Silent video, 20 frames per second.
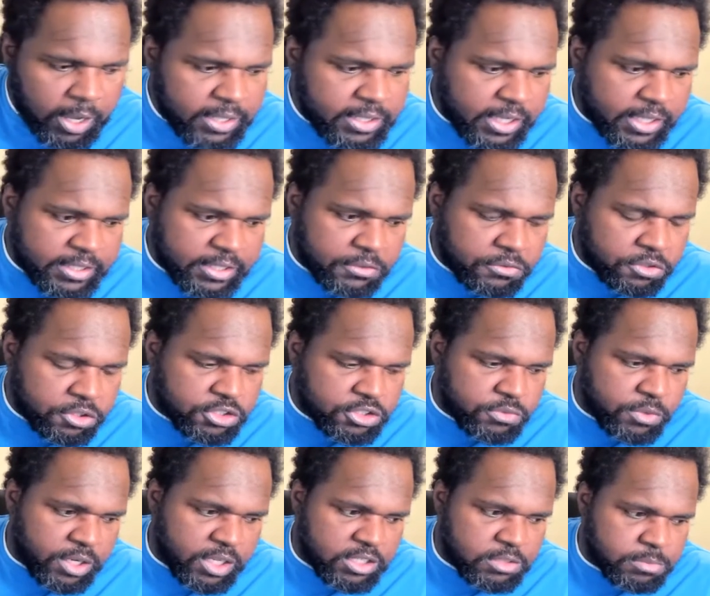I like doing
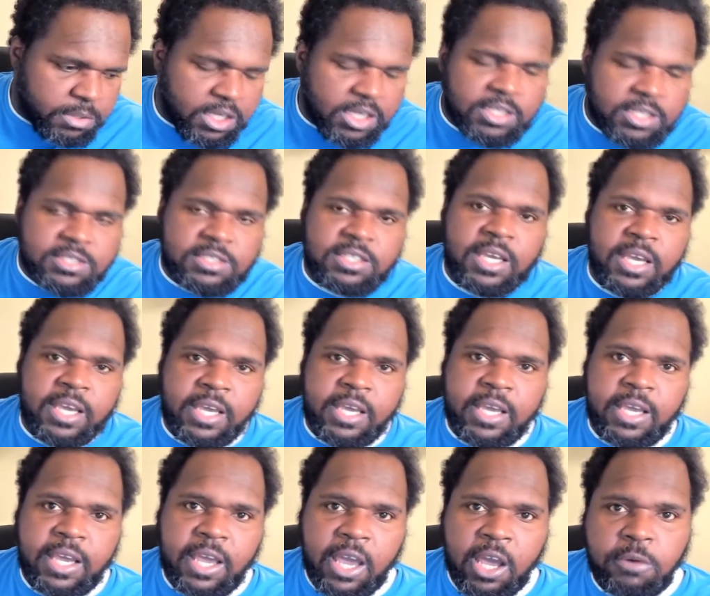these readings because
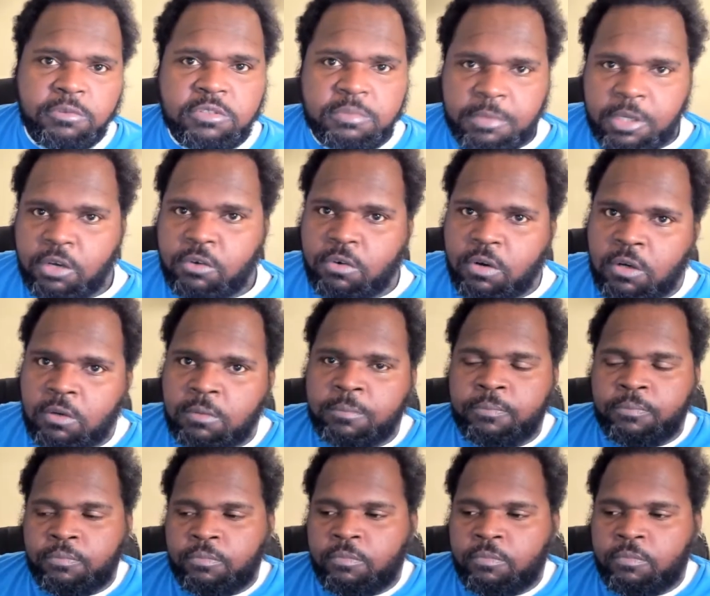it, it helps me grow.